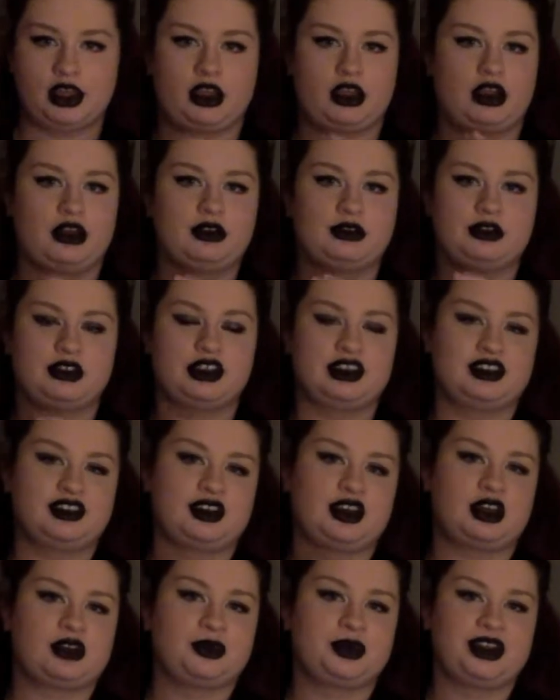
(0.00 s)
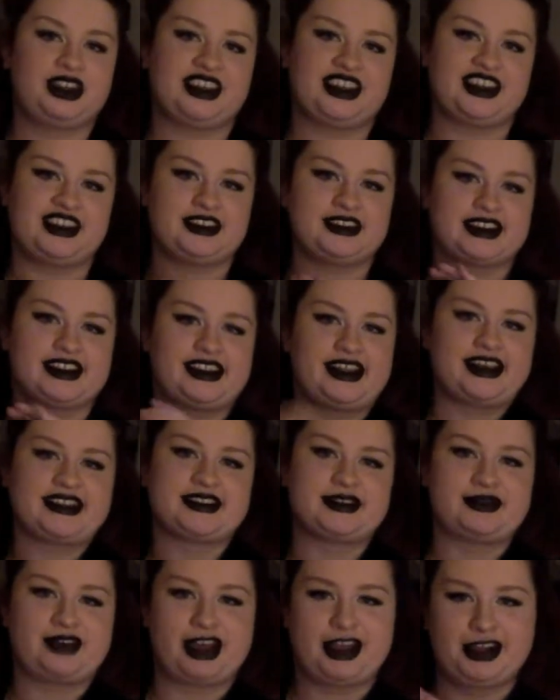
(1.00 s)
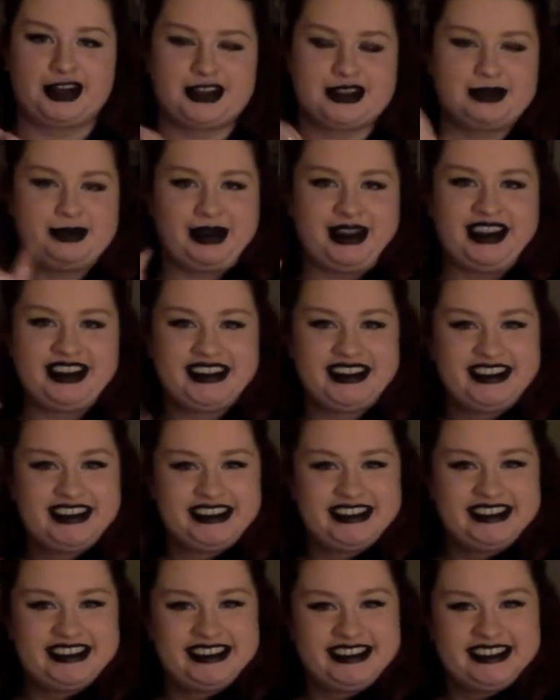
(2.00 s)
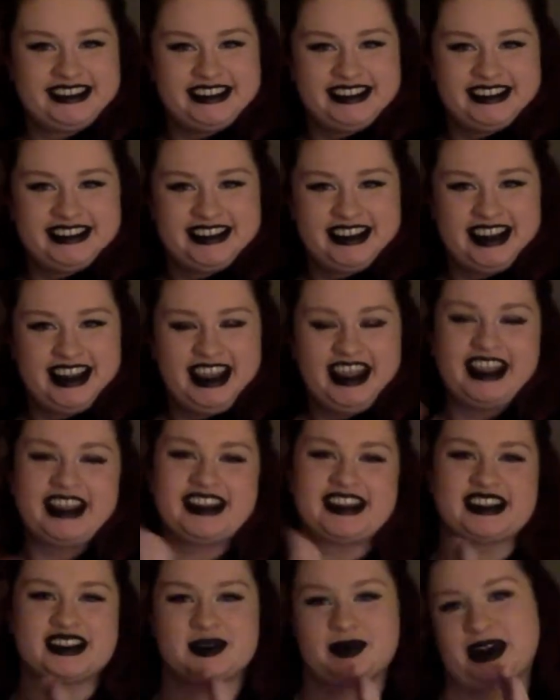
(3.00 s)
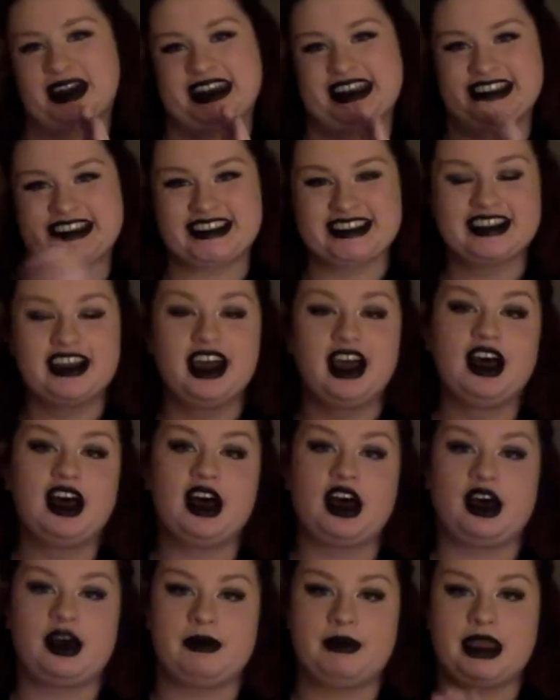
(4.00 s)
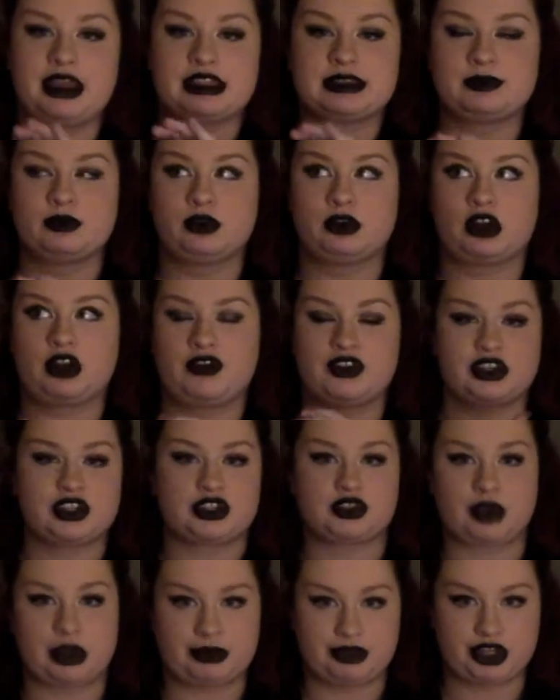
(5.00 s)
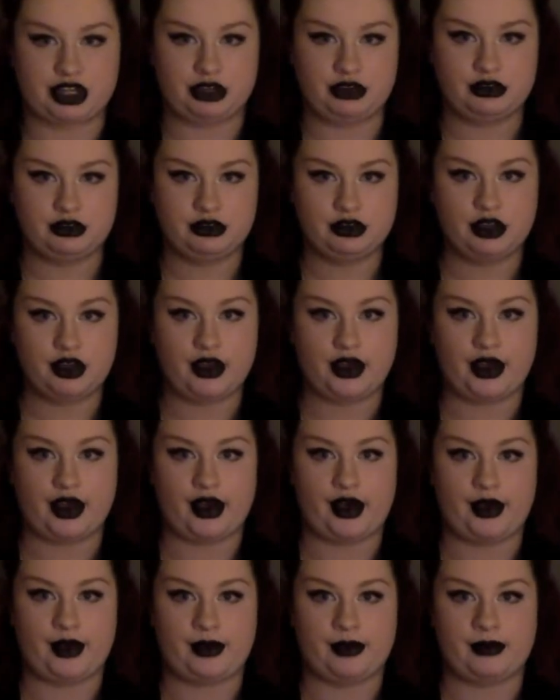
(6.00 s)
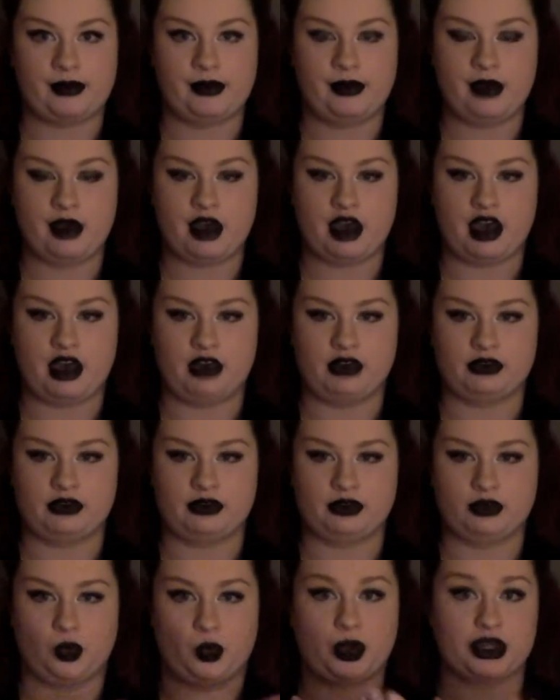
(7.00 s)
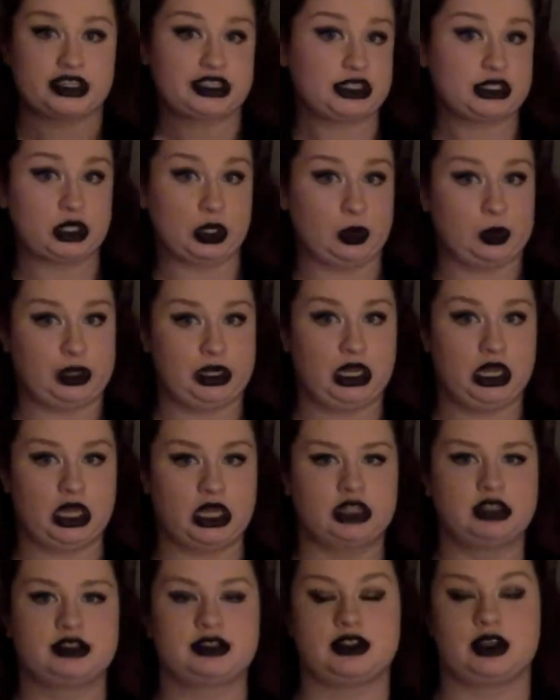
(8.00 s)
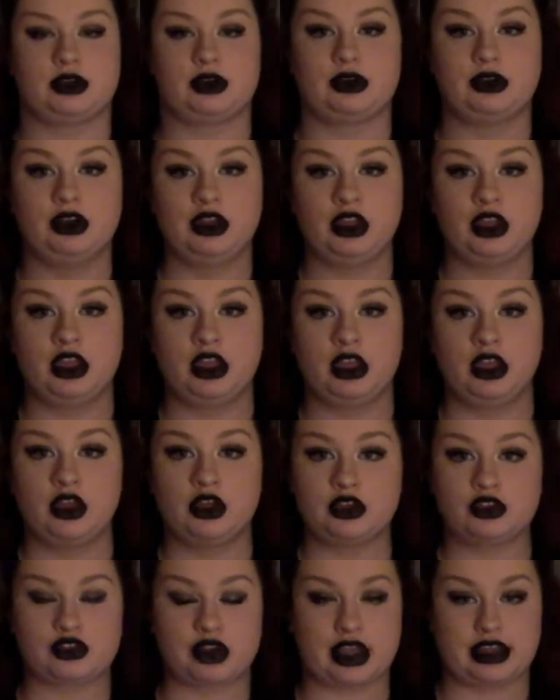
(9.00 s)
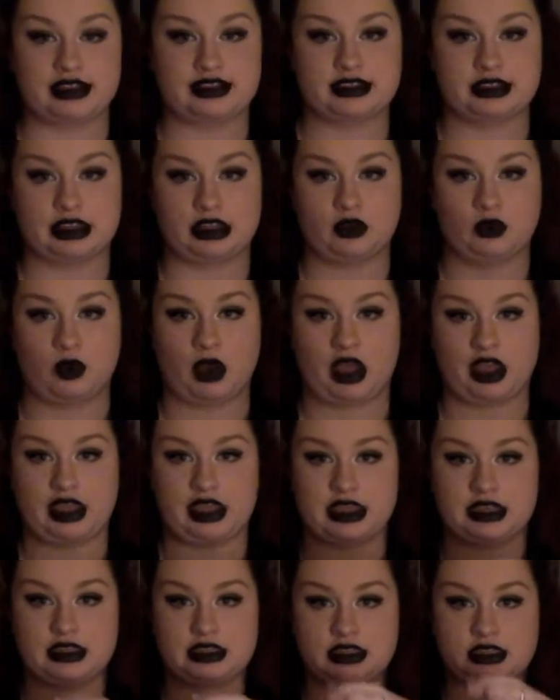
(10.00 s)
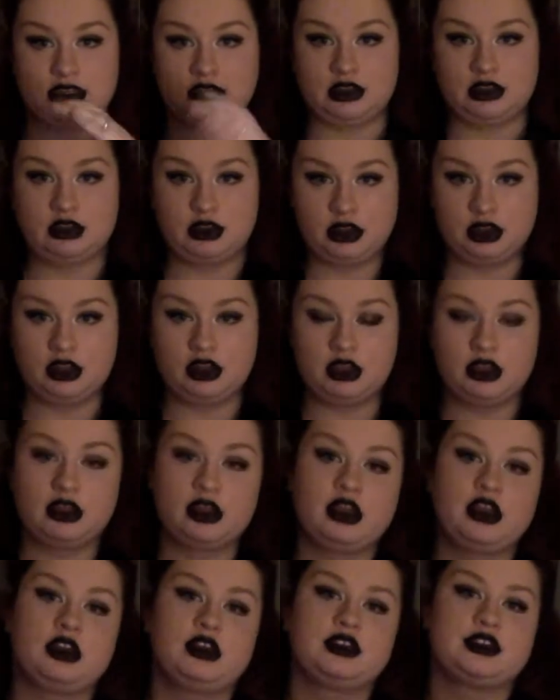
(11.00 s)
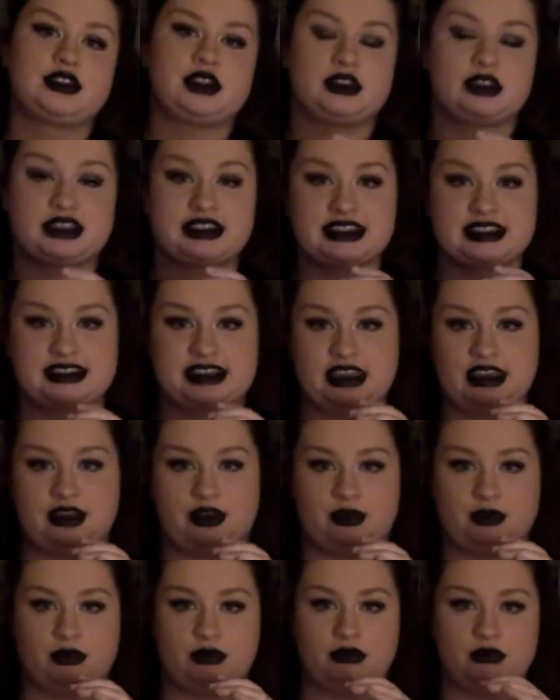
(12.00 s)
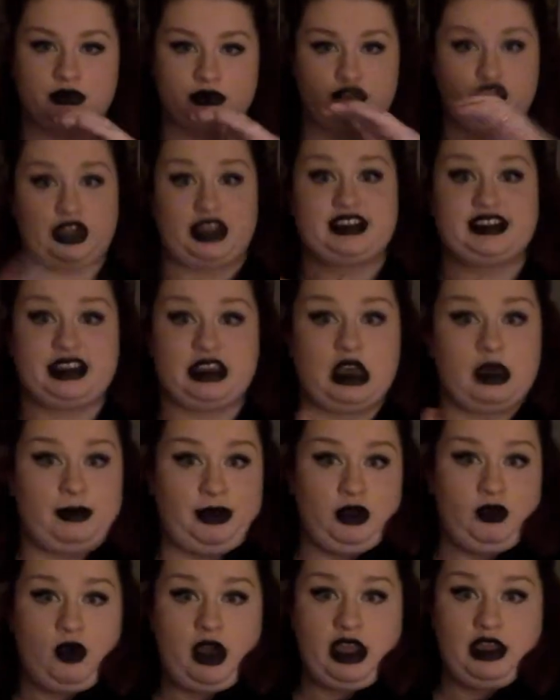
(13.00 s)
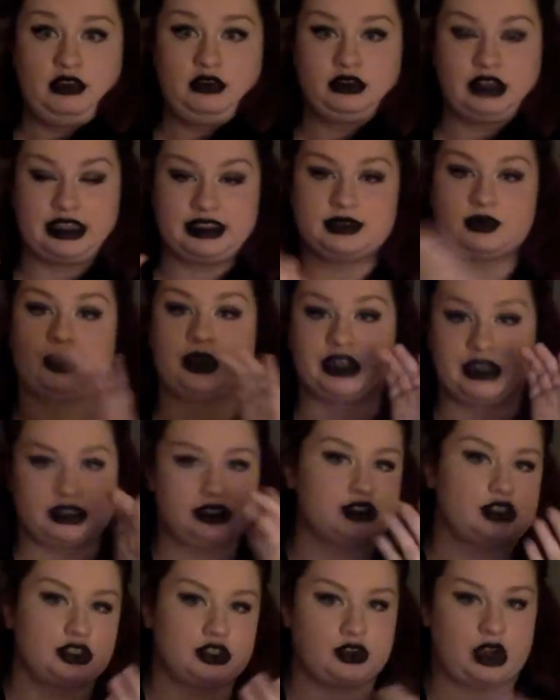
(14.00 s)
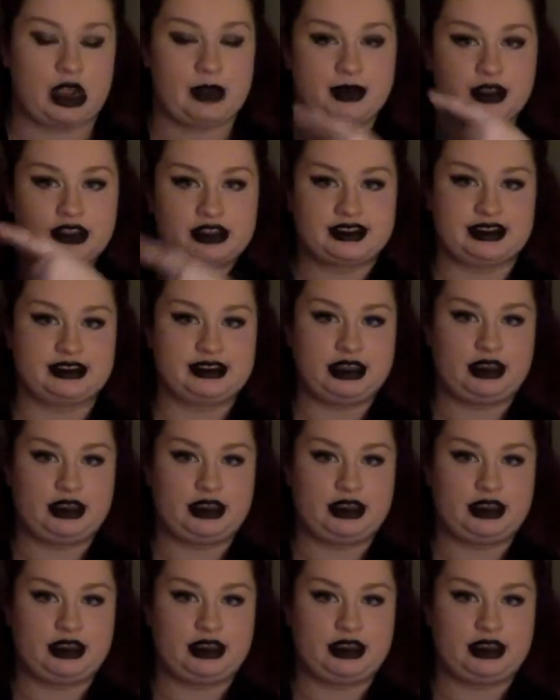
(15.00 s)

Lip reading: I don't want to get into classifiers, but that's what it is. It's more of a description of what's going on. So, dressed in white. So this is him dressing up in white. That's what it's describing. This is